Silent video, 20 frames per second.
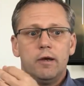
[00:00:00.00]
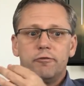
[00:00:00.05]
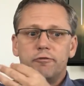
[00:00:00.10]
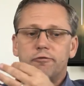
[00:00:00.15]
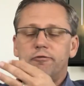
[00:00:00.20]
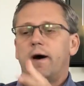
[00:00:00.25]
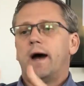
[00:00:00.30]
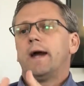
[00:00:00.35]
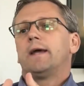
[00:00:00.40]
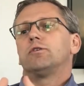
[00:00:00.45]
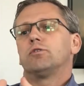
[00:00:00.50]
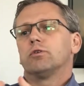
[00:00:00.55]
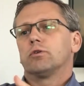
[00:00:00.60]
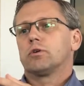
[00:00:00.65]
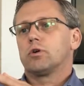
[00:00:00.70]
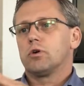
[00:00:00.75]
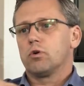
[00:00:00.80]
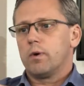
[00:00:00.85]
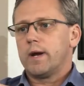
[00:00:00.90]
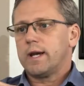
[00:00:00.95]
find
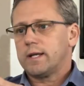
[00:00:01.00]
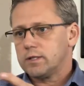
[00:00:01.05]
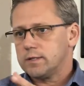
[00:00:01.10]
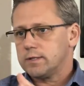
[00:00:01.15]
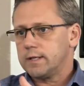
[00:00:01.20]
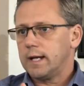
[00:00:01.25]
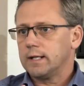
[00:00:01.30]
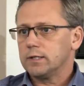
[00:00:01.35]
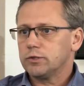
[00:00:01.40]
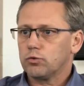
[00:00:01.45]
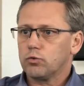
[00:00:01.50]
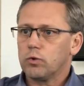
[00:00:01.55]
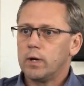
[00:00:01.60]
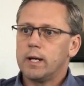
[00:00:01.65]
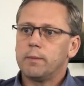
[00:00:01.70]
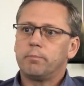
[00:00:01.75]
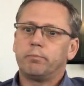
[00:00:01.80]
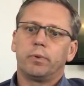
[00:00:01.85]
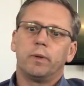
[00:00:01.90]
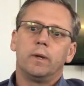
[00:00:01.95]
your correct sales
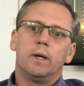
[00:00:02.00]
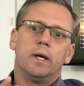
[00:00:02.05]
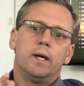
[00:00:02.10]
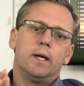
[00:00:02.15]
rep,